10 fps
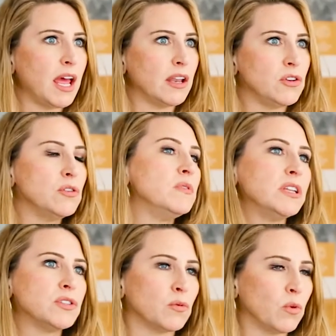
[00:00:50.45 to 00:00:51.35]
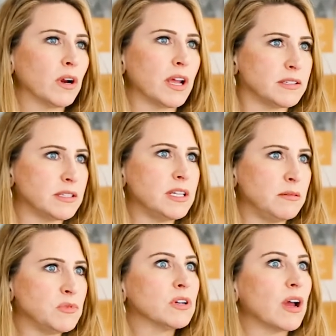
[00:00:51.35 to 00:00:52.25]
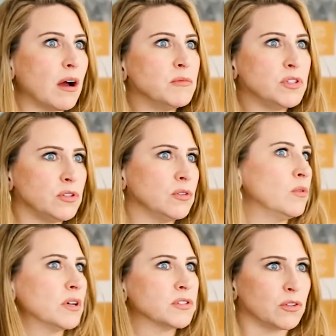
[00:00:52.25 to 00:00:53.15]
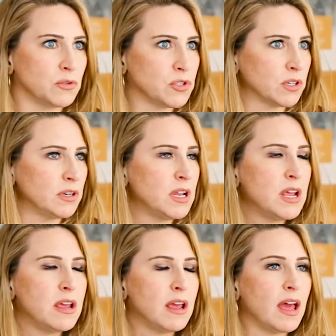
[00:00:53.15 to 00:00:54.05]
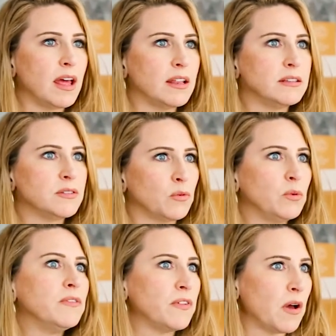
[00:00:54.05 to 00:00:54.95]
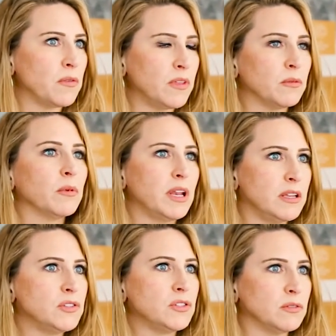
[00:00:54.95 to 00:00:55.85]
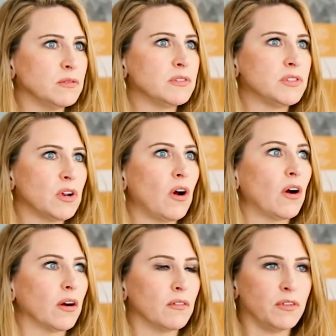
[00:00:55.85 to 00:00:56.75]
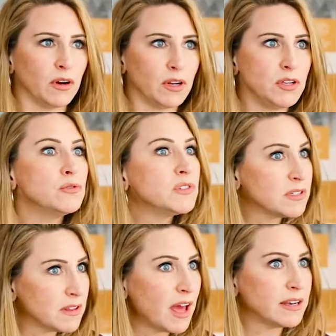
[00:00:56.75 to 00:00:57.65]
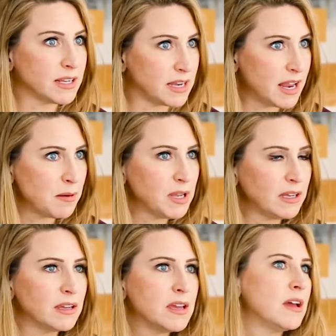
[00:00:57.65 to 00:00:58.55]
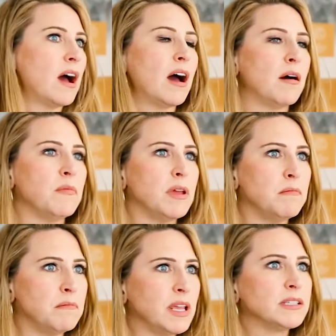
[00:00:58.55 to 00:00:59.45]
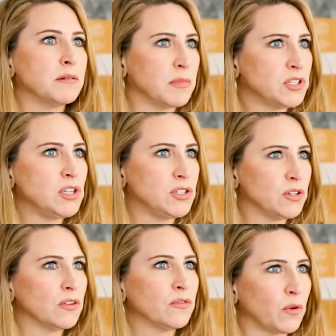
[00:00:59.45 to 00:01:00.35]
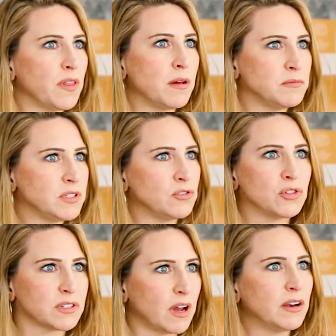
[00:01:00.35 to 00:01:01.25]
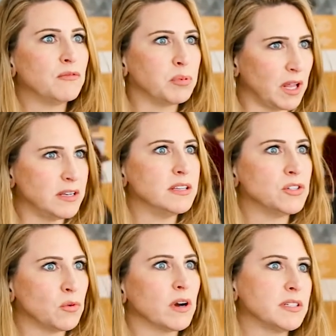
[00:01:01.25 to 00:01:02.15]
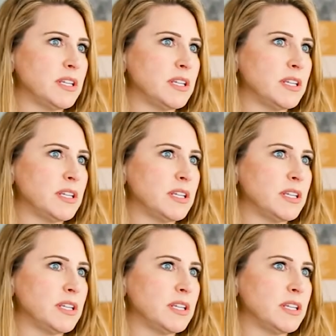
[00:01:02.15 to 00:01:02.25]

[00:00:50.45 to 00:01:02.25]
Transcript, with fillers: and you need to work as a team to come to a solution. And we found that Rady students are very used to that dynamic. Um, it makes it much easier for them to just kind of blend into our